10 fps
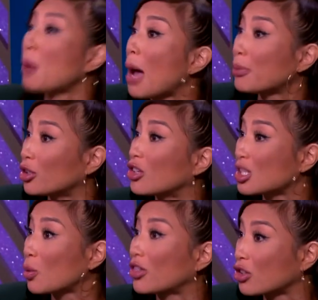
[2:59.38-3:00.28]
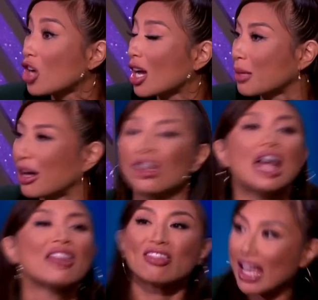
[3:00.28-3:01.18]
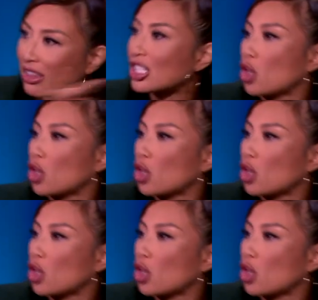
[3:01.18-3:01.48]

it's popular and it's what they're talking about, then